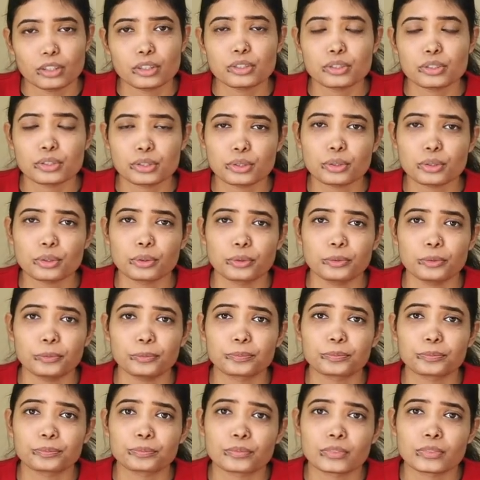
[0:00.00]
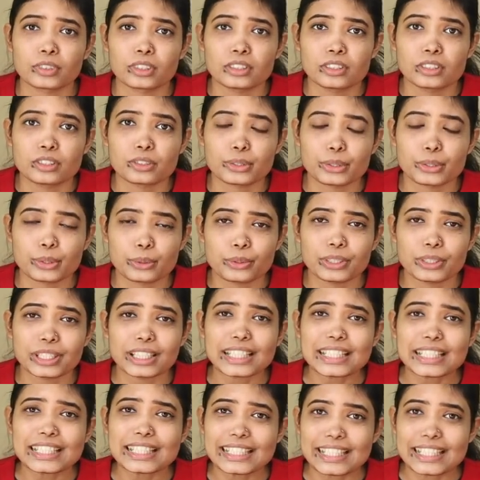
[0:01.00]
So, slowly
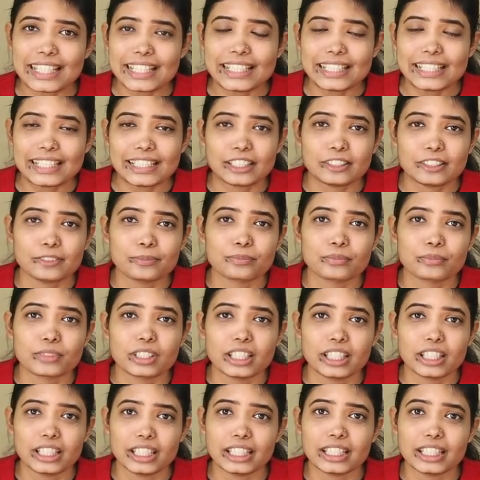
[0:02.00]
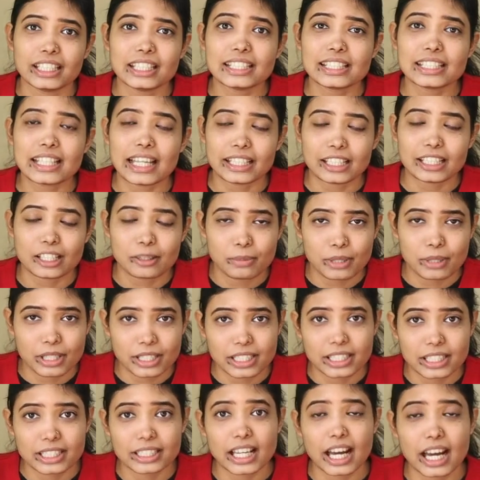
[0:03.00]
and steadily, he set up his
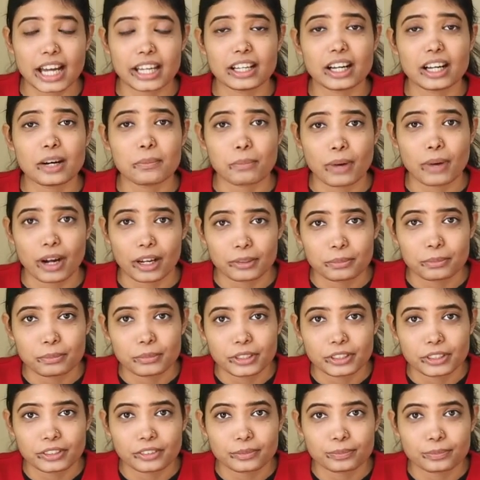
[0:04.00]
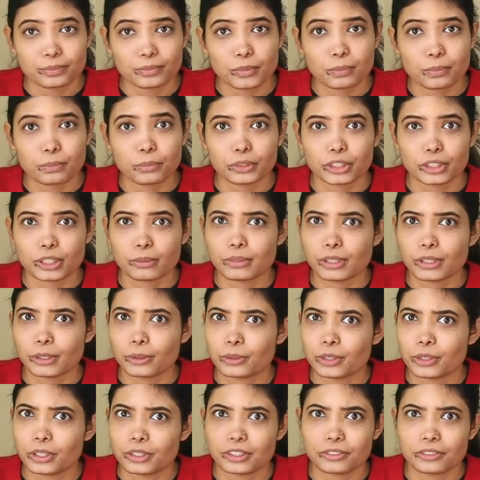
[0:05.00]
entire apartment, put up
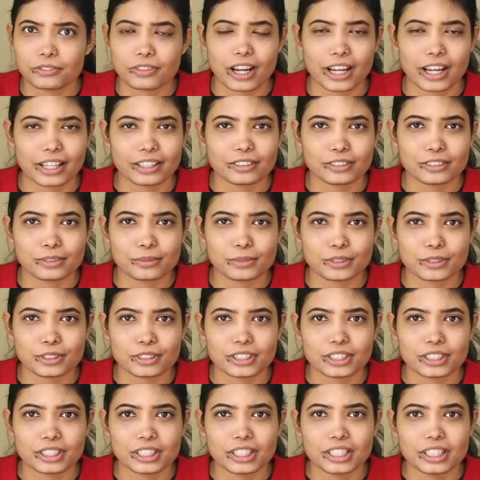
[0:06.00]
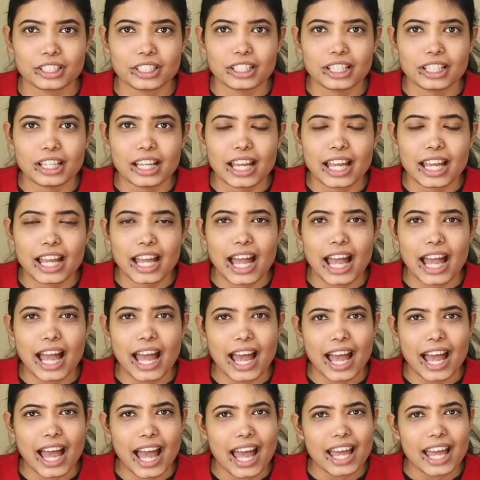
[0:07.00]
decorative items.
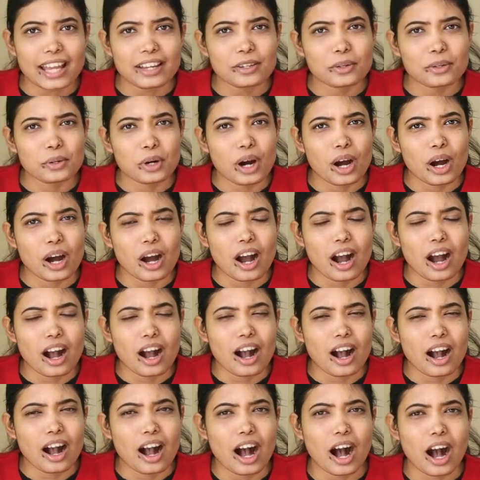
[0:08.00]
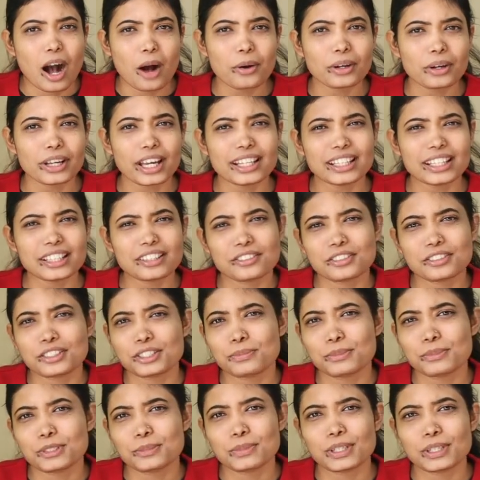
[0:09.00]
And how can a
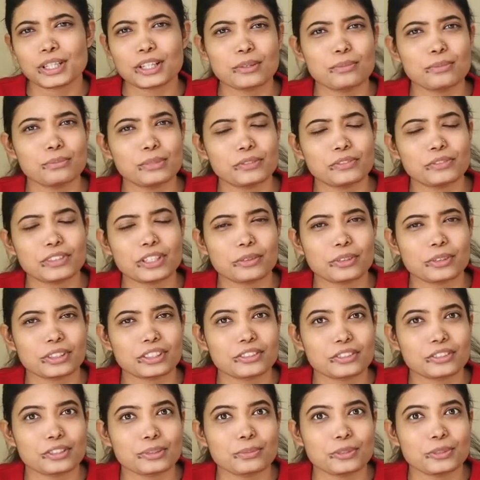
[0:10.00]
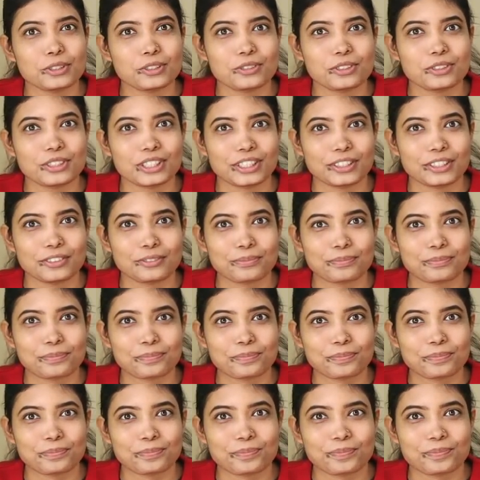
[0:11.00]
Christmas be complete without a Christmas tree?
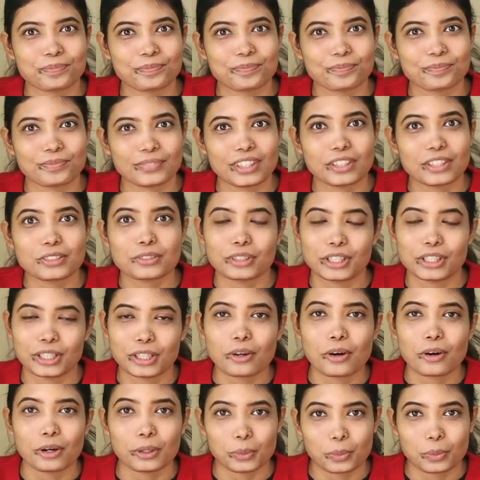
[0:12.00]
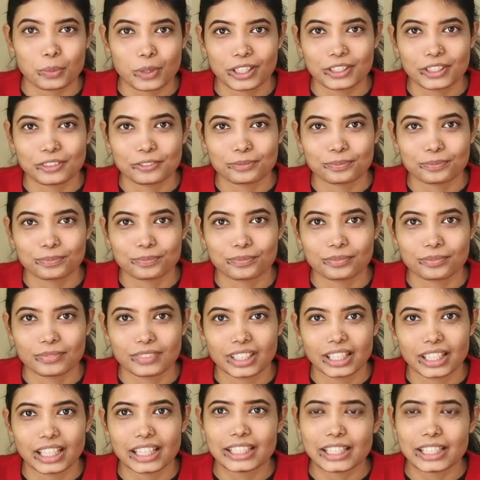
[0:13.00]
So he got one.
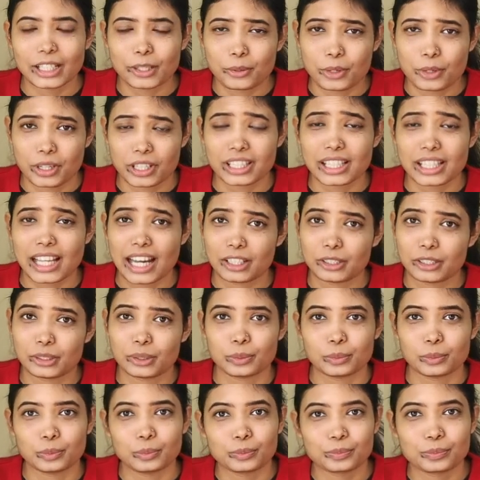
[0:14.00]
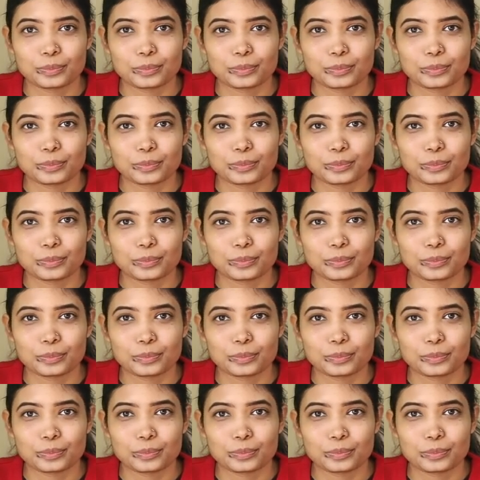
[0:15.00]
He decorated that too.